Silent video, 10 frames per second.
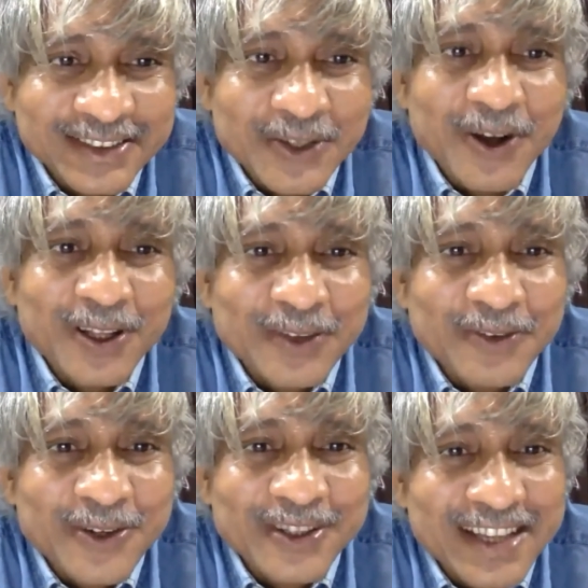So all the
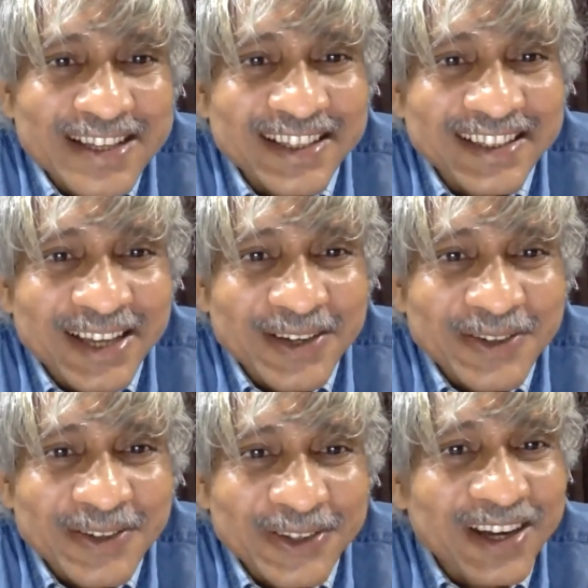four things are there
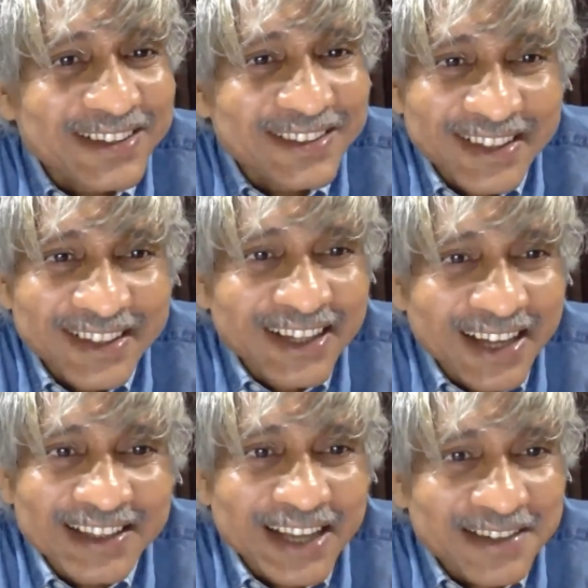with you, and,
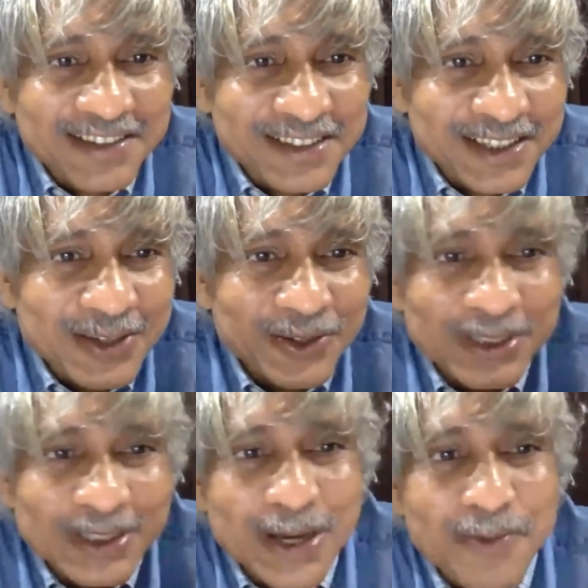and that, you
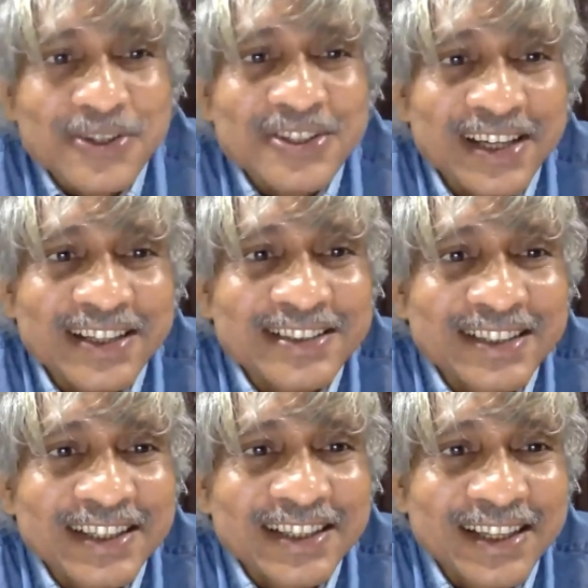know, demonstrates
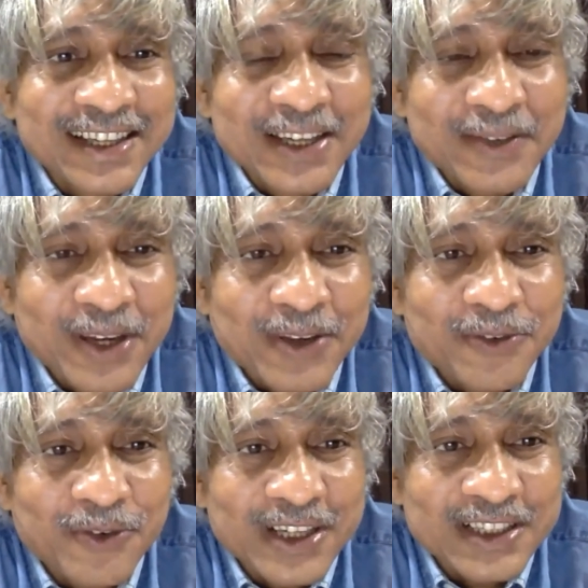the, the level of
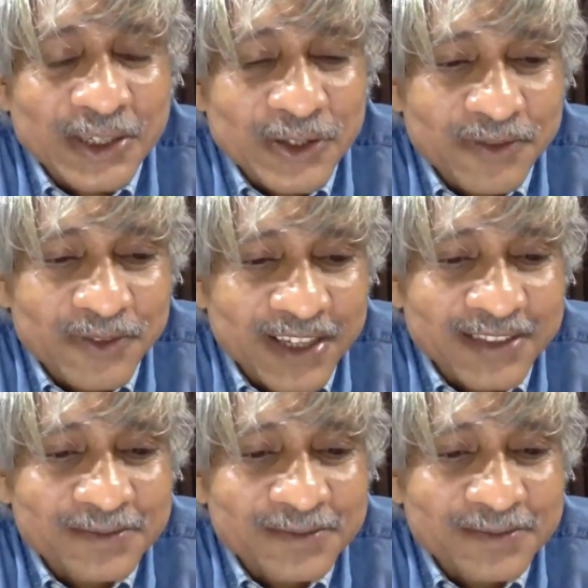work that you have done.